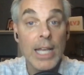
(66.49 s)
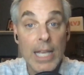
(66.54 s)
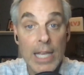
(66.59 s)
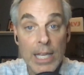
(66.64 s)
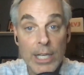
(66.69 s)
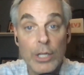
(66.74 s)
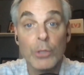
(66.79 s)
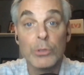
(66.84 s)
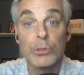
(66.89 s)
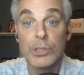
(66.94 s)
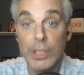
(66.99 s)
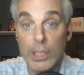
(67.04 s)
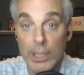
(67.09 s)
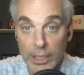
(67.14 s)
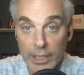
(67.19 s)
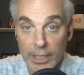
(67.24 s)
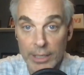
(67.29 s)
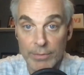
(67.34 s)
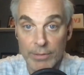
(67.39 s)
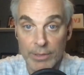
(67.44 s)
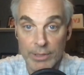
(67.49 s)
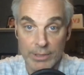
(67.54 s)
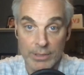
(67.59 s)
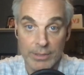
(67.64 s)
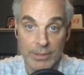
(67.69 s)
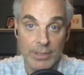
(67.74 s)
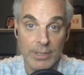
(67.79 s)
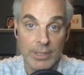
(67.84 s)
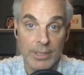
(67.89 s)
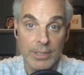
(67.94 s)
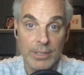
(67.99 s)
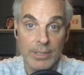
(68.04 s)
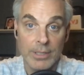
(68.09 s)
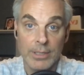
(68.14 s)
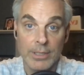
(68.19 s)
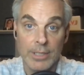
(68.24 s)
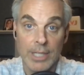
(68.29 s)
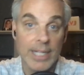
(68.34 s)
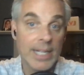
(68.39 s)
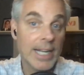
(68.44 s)
He goes to Cleveland,
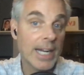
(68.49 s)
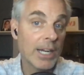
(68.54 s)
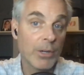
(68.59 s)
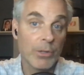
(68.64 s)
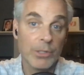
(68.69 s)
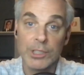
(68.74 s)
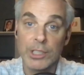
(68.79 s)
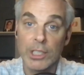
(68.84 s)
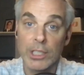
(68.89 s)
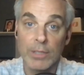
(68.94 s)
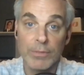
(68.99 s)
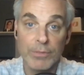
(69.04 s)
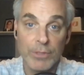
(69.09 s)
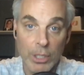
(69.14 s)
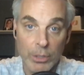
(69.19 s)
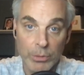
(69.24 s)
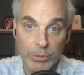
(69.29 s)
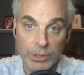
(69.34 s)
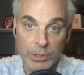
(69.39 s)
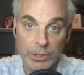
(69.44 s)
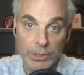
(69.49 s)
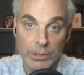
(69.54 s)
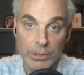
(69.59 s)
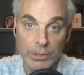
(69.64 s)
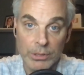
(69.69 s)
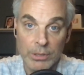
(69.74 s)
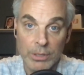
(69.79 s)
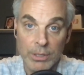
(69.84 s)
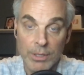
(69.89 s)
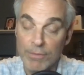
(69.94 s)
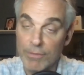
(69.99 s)
a carousel of coaches,